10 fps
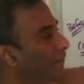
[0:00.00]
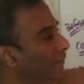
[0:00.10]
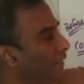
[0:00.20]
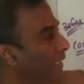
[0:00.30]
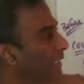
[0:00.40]
a
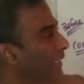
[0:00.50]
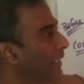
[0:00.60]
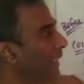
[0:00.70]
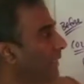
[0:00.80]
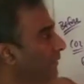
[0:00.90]

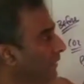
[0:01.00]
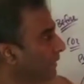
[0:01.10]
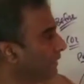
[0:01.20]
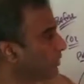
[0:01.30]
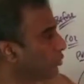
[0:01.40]
fee, and
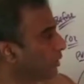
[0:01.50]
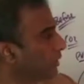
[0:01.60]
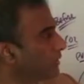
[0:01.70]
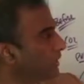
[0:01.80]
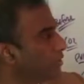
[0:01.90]
th- this
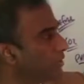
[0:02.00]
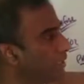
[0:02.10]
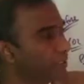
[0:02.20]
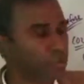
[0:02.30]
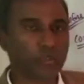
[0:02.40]

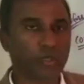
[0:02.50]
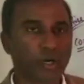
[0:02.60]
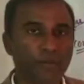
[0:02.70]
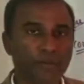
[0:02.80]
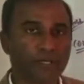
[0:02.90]
organization issues
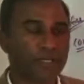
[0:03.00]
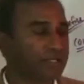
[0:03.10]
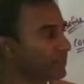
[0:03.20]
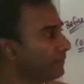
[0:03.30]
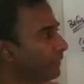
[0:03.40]
carbon
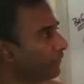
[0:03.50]
credits.